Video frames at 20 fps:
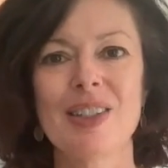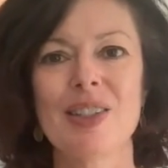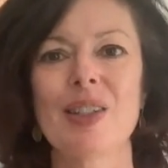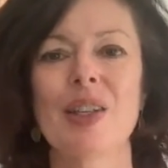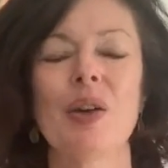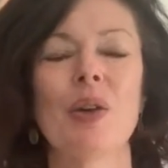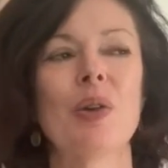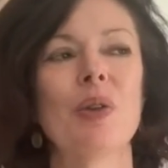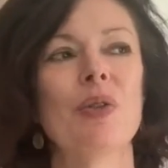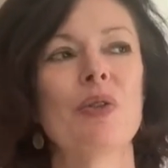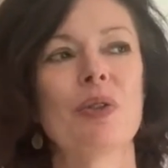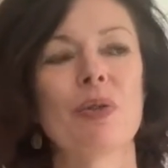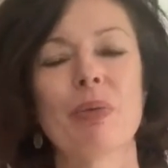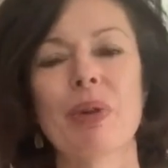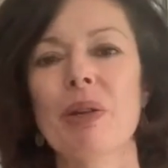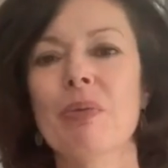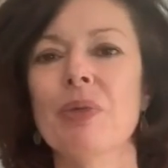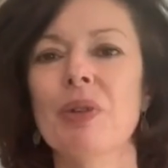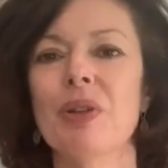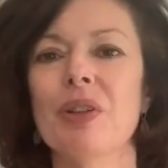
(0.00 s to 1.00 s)
So for
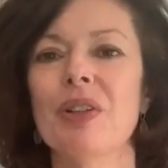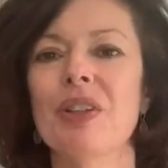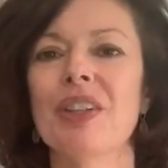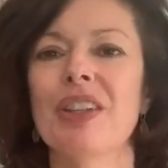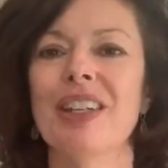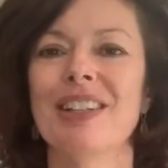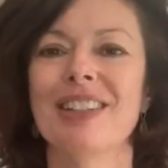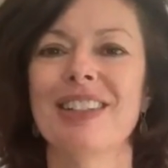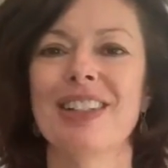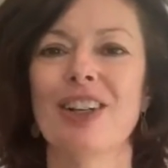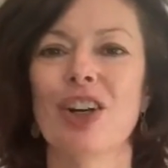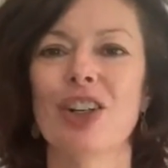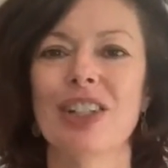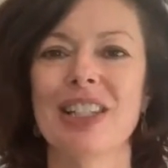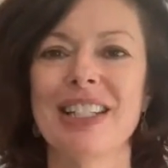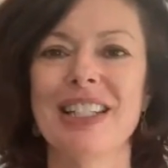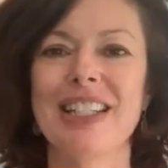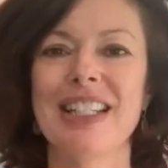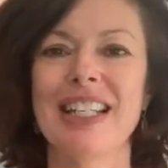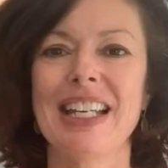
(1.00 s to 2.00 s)
people that are
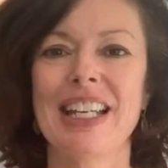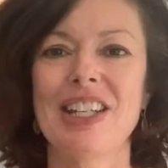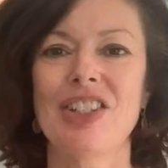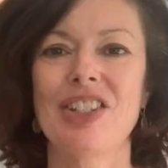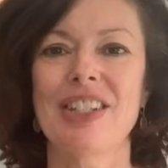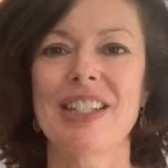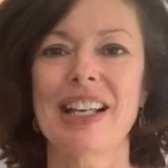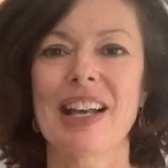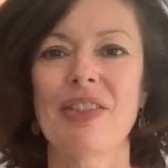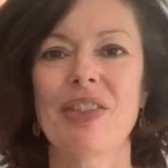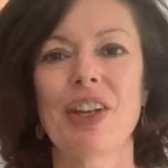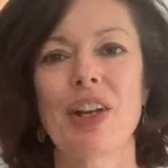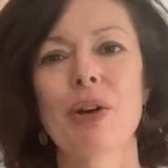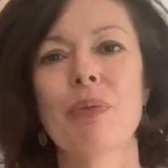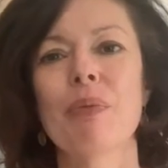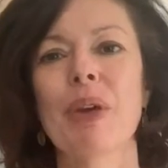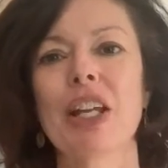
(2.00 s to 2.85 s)
listing agents out there,